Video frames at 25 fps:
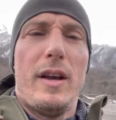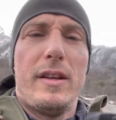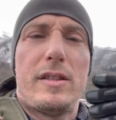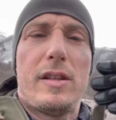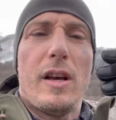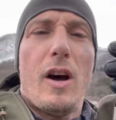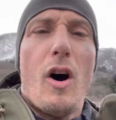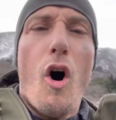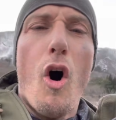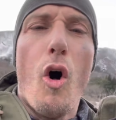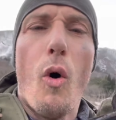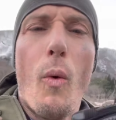
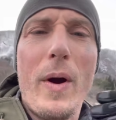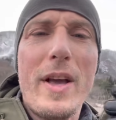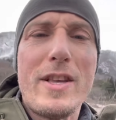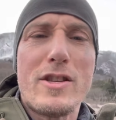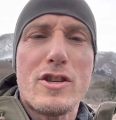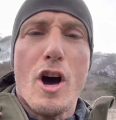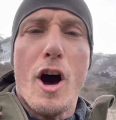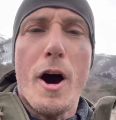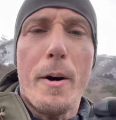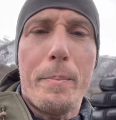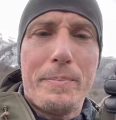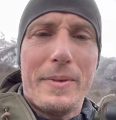always
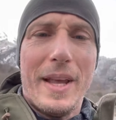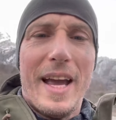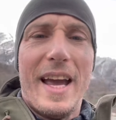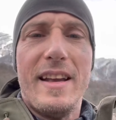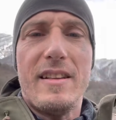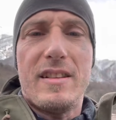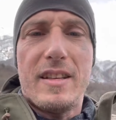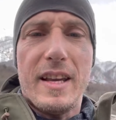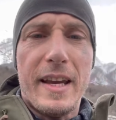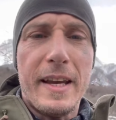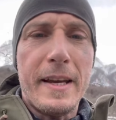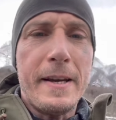
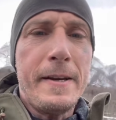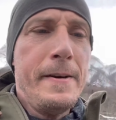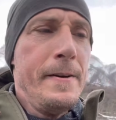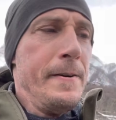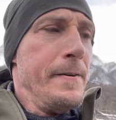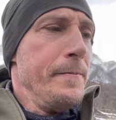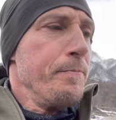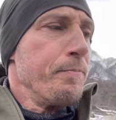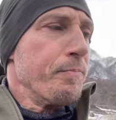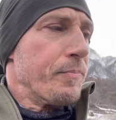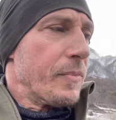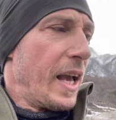updating,
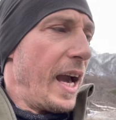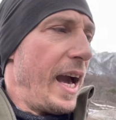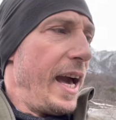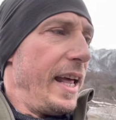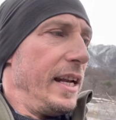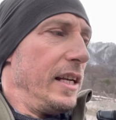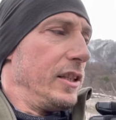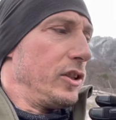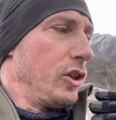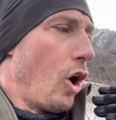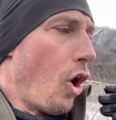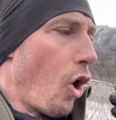
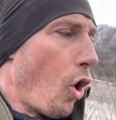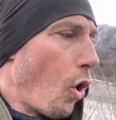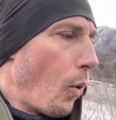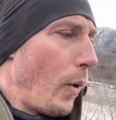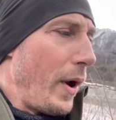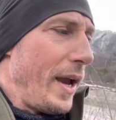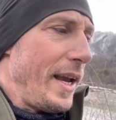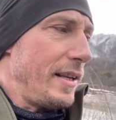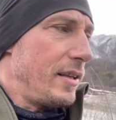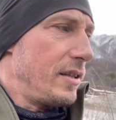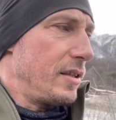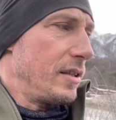and is
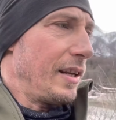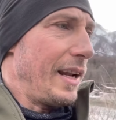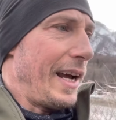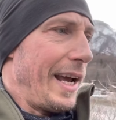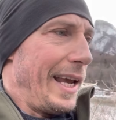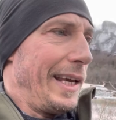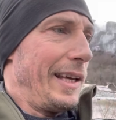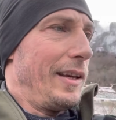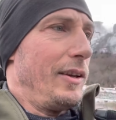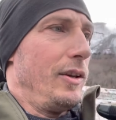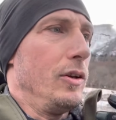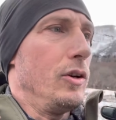always,
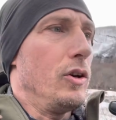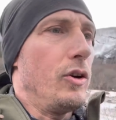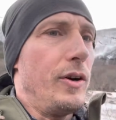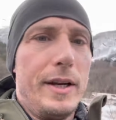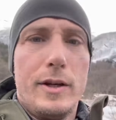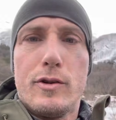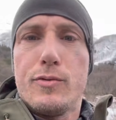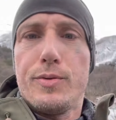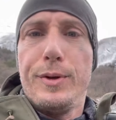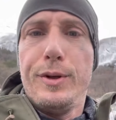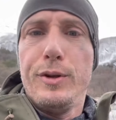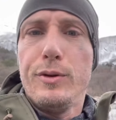like, you know,
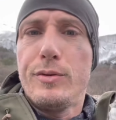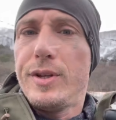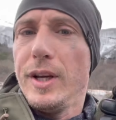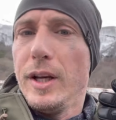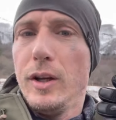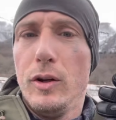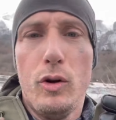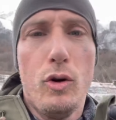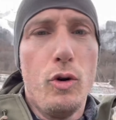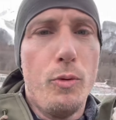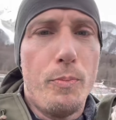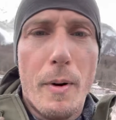
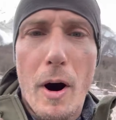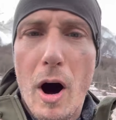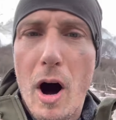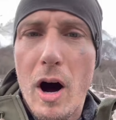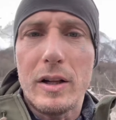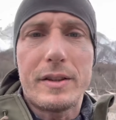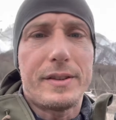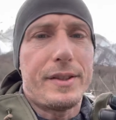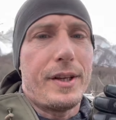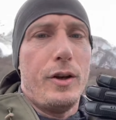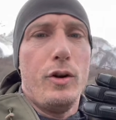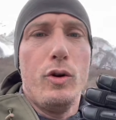introducing new
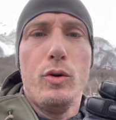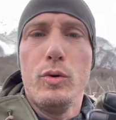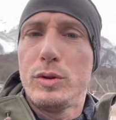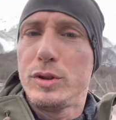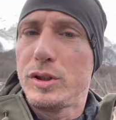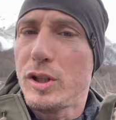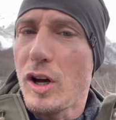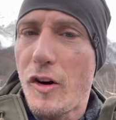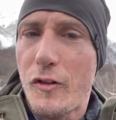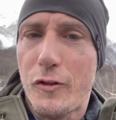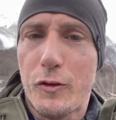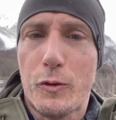bots and new
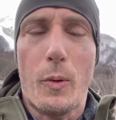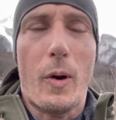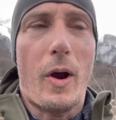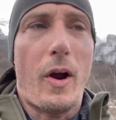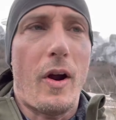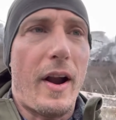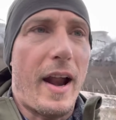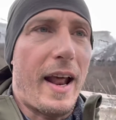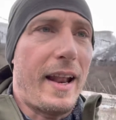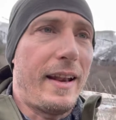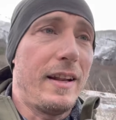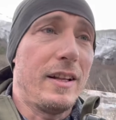
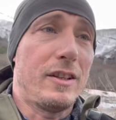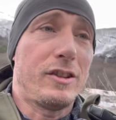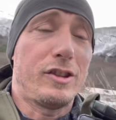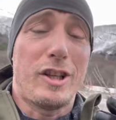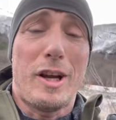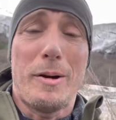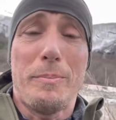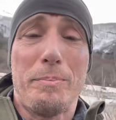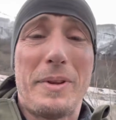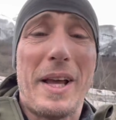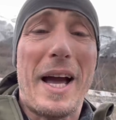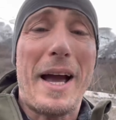software, and
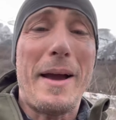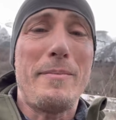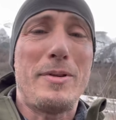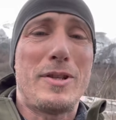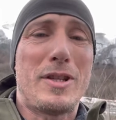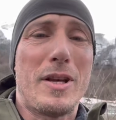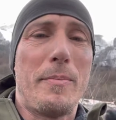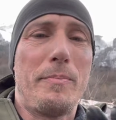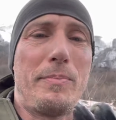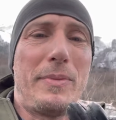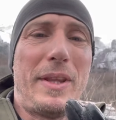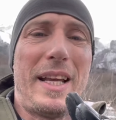sometimes
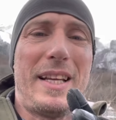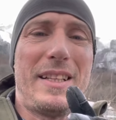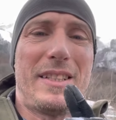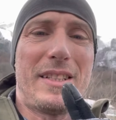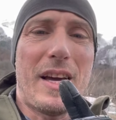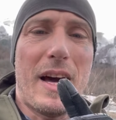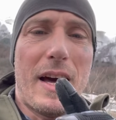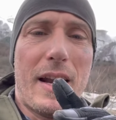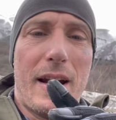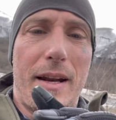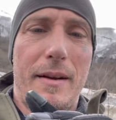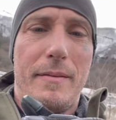something's
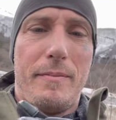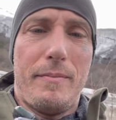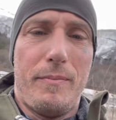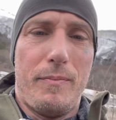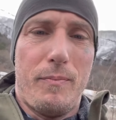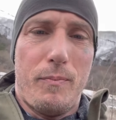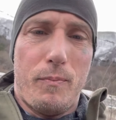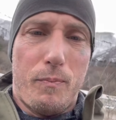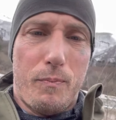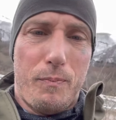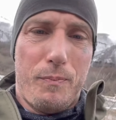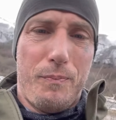gonna
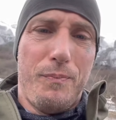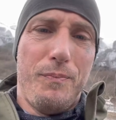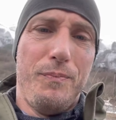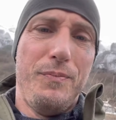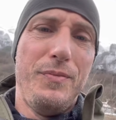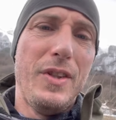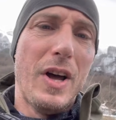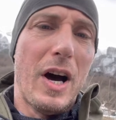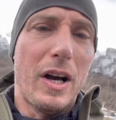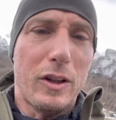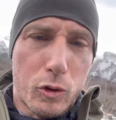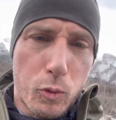
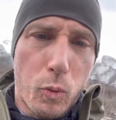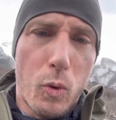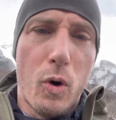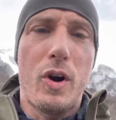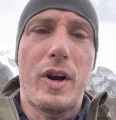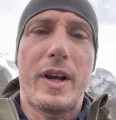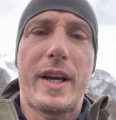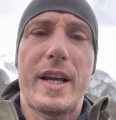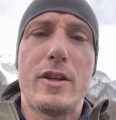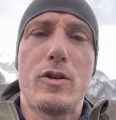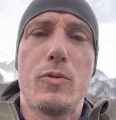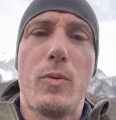not
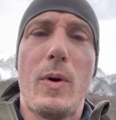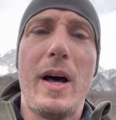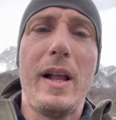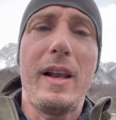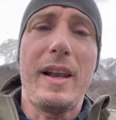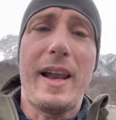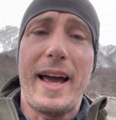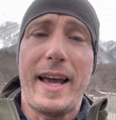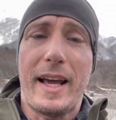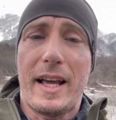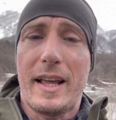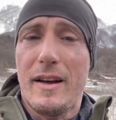work as well.
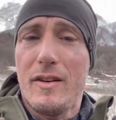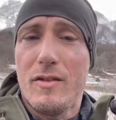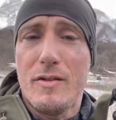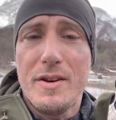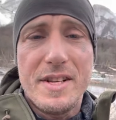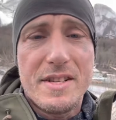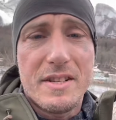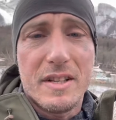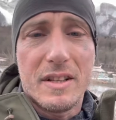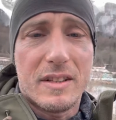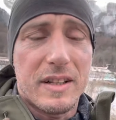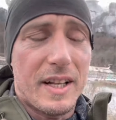Like
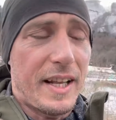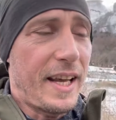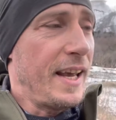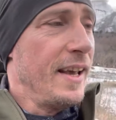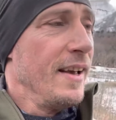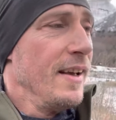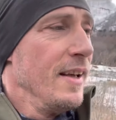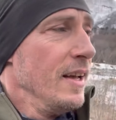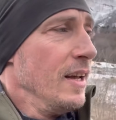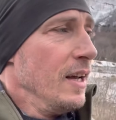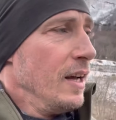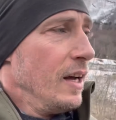recently,
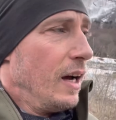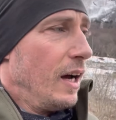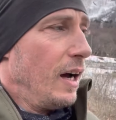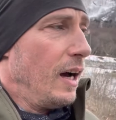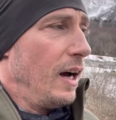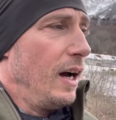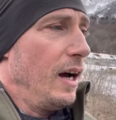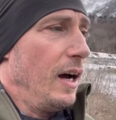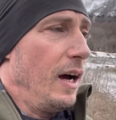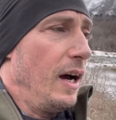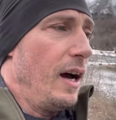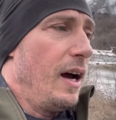
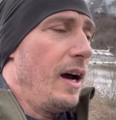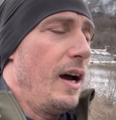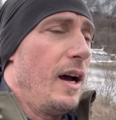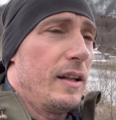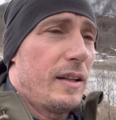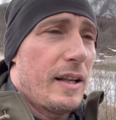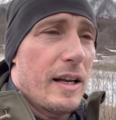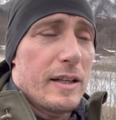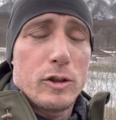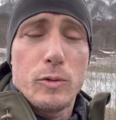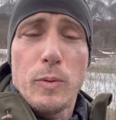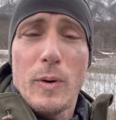
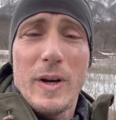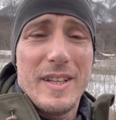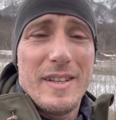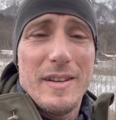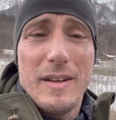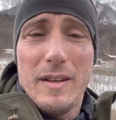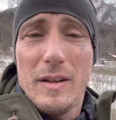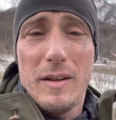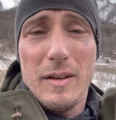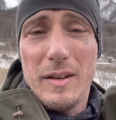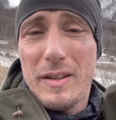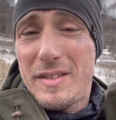that's why
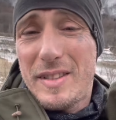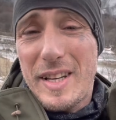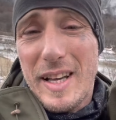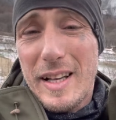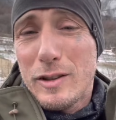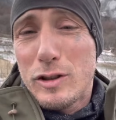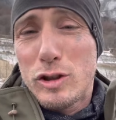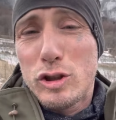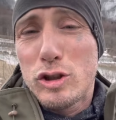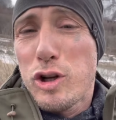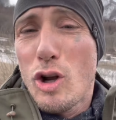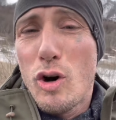
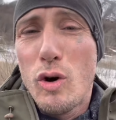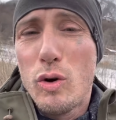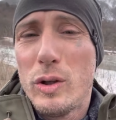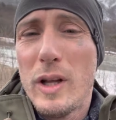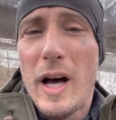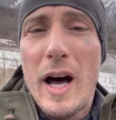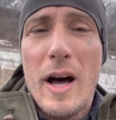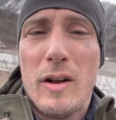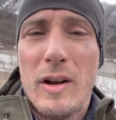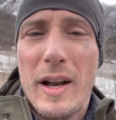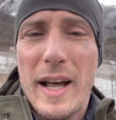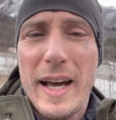sales slowed
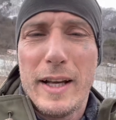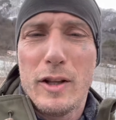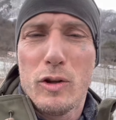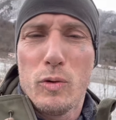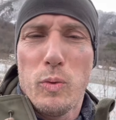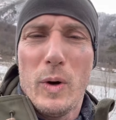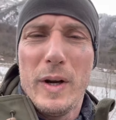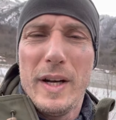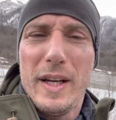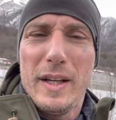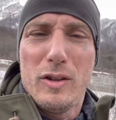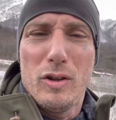down like
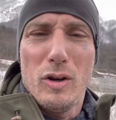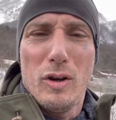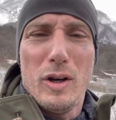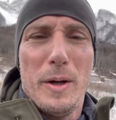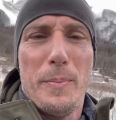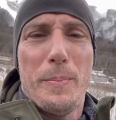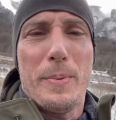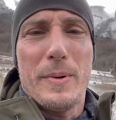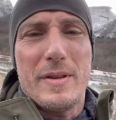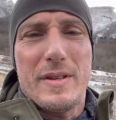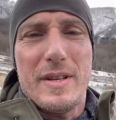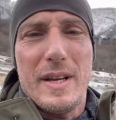
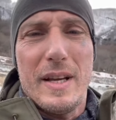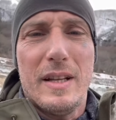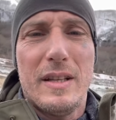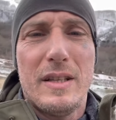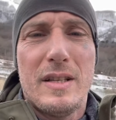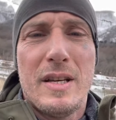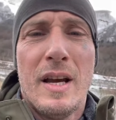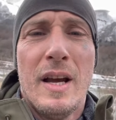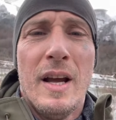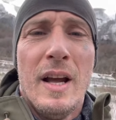20-30%